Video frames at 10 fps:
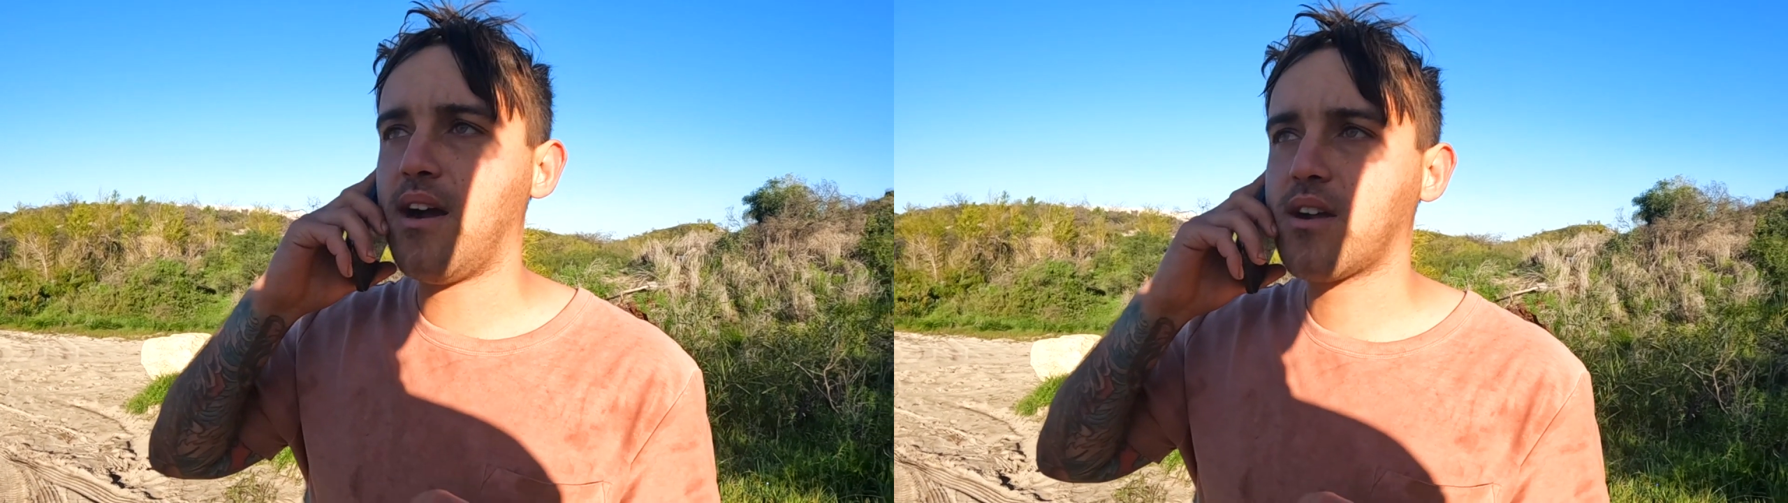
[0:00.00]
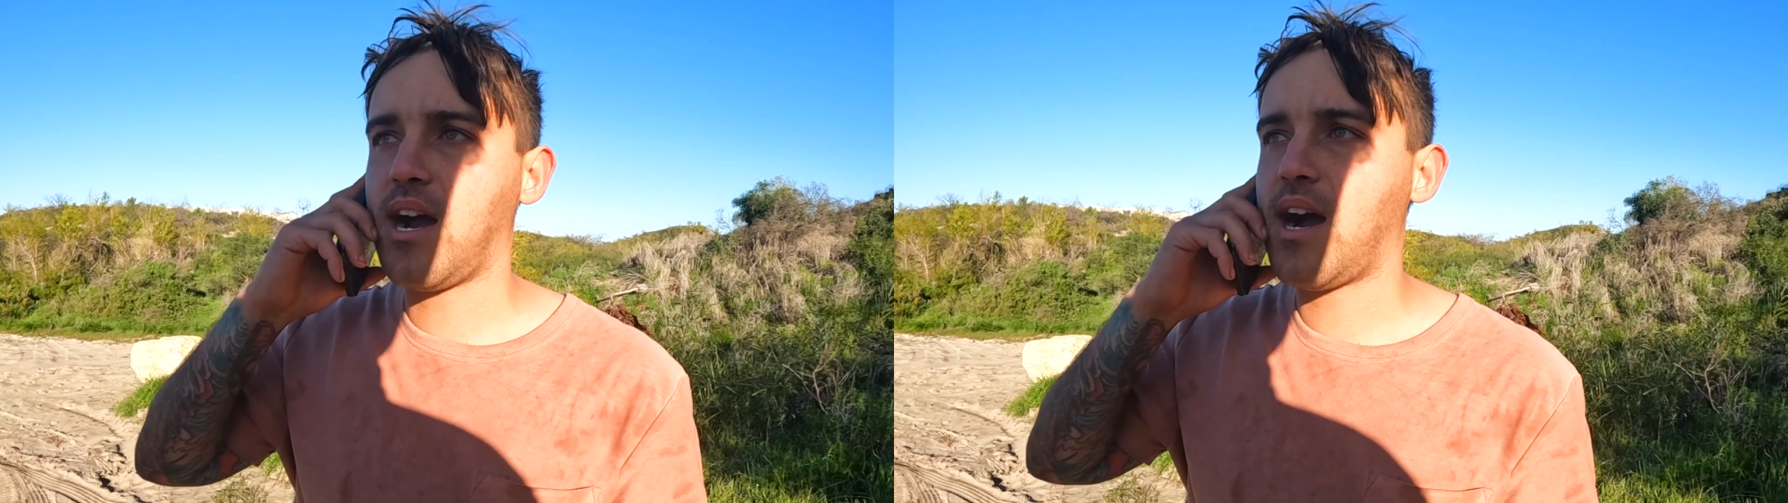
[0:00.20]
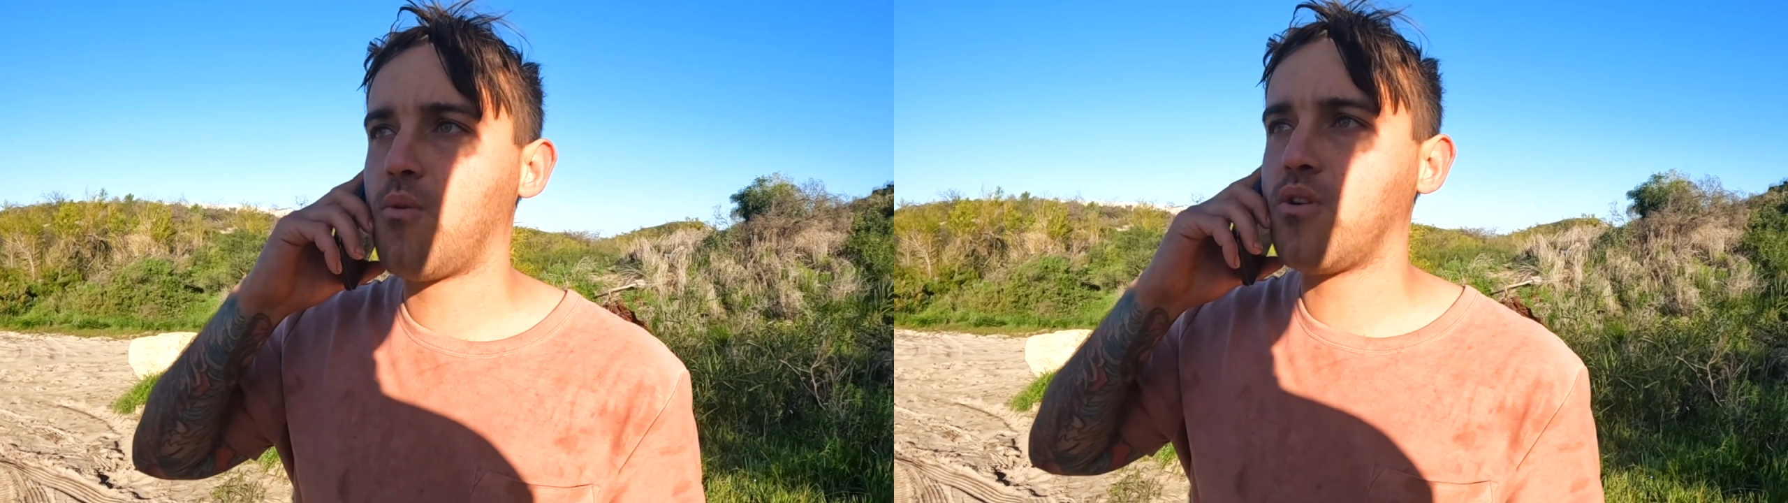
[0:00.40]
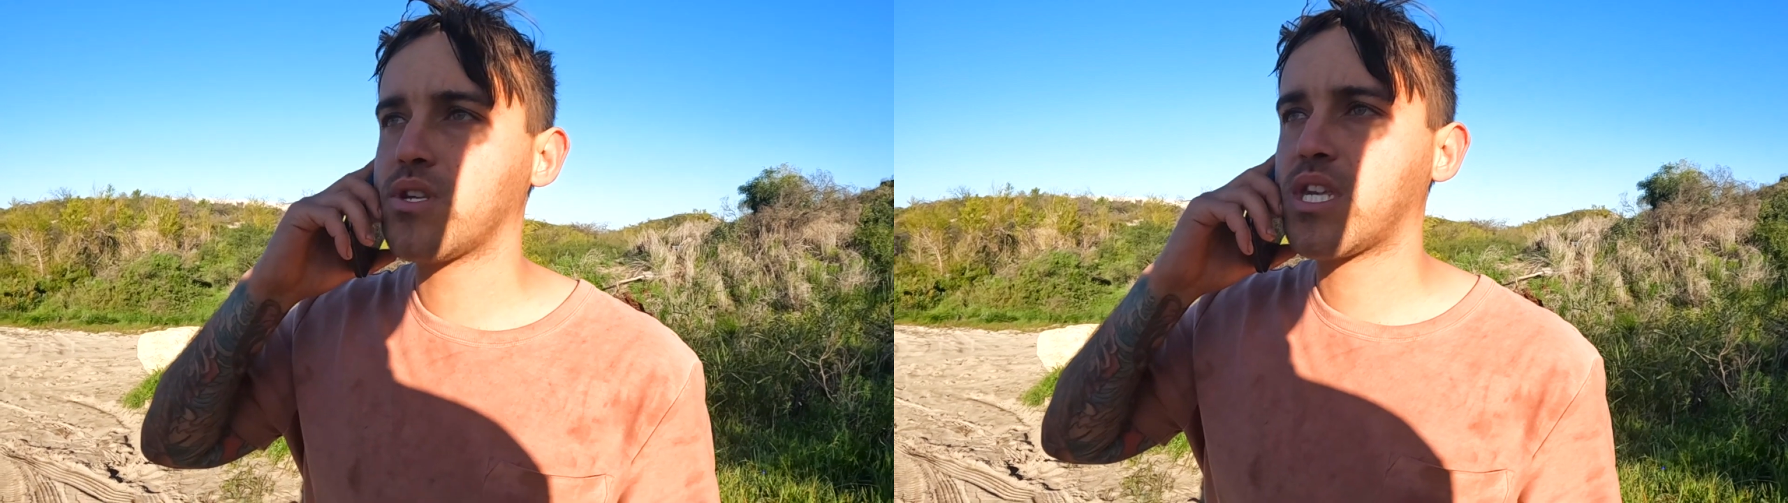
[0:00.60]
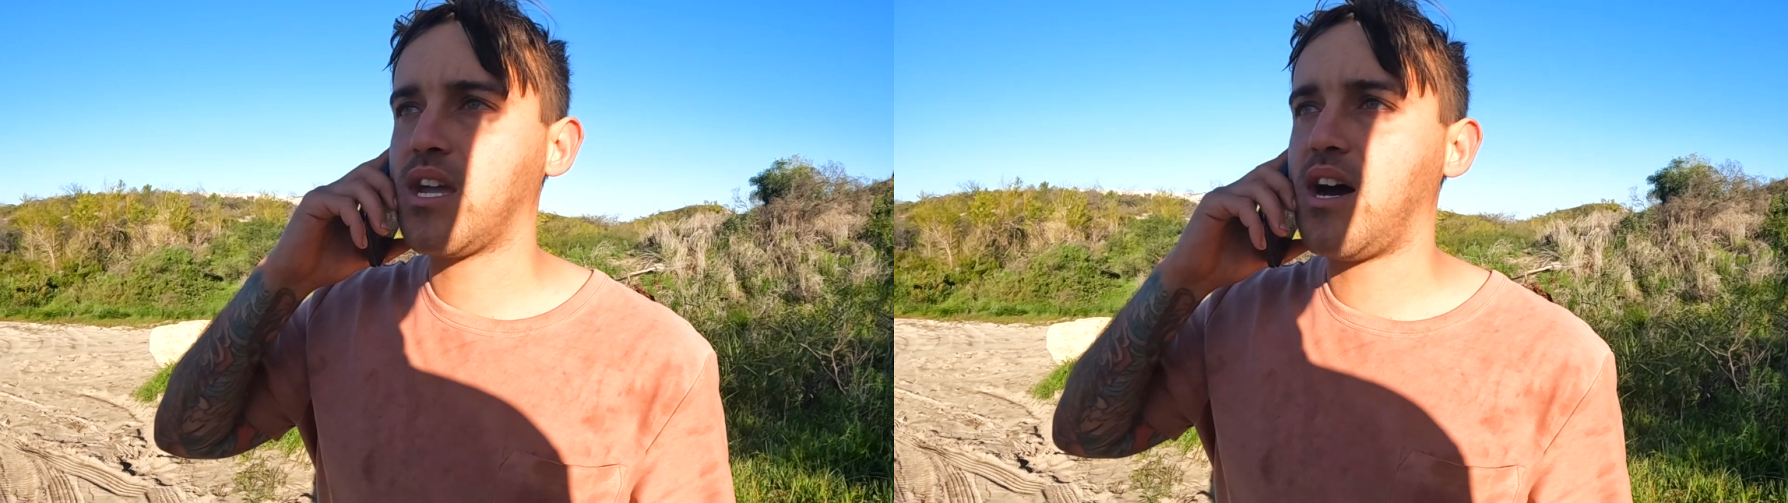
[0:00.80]
Our car
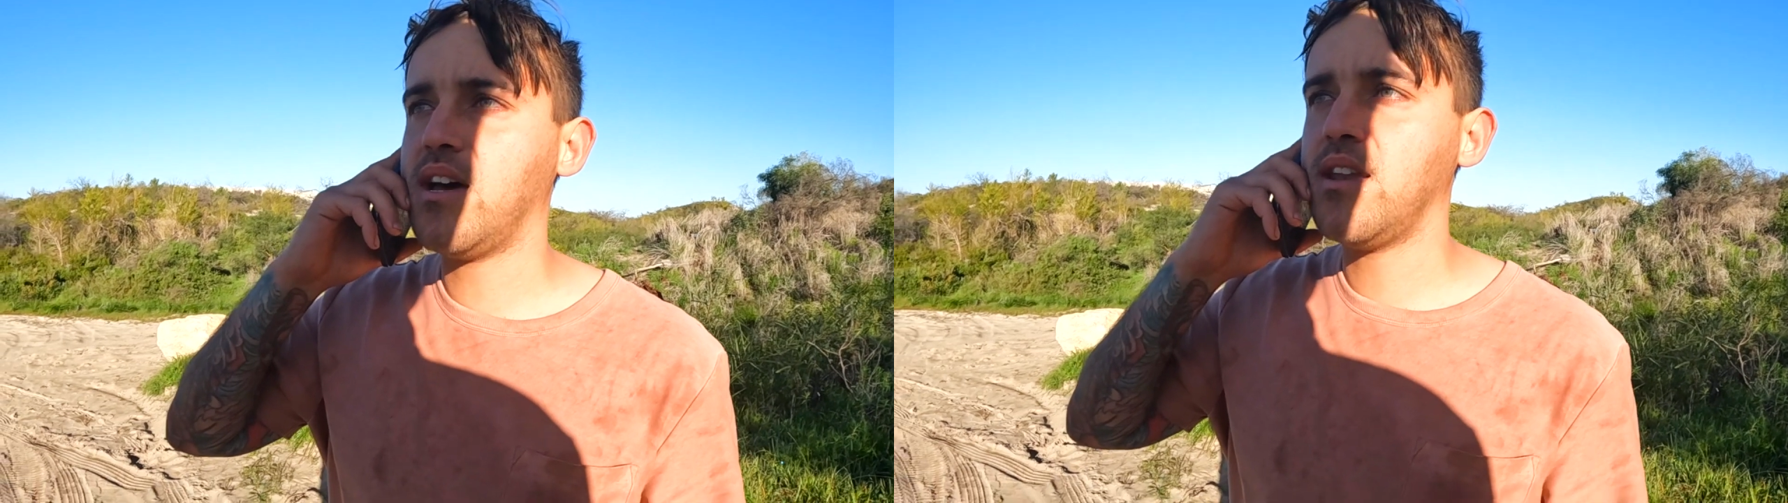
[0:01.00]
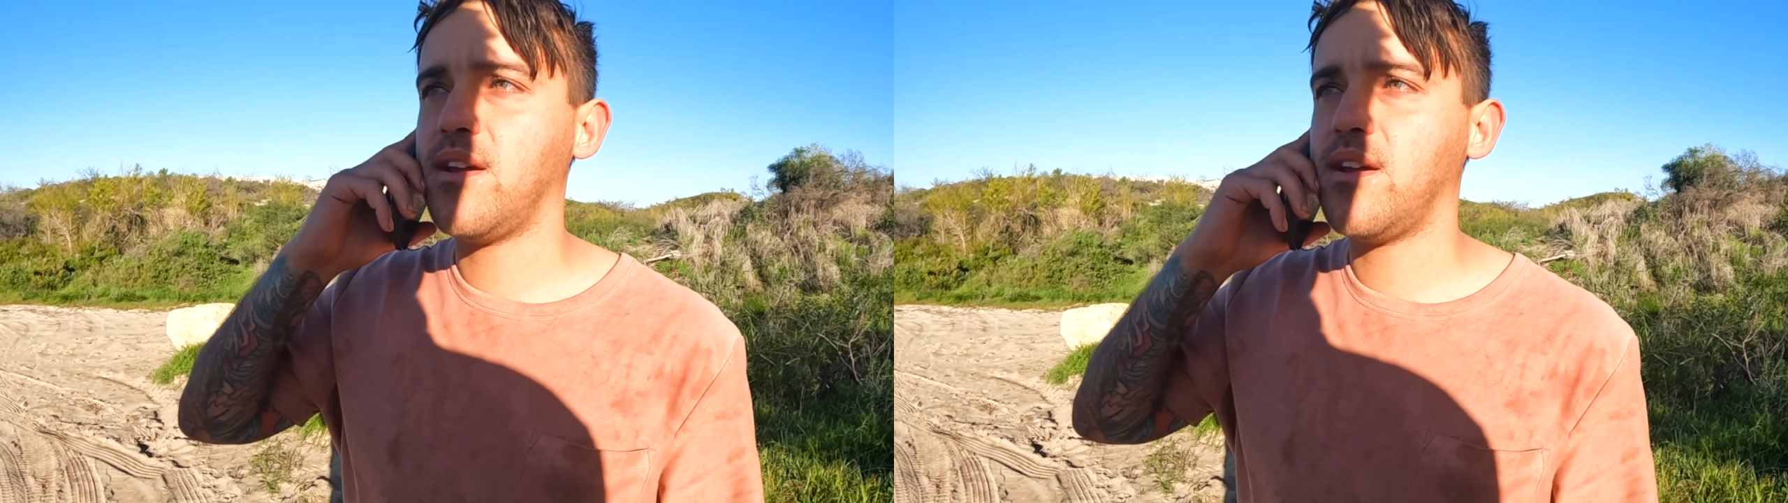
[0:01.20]
won't start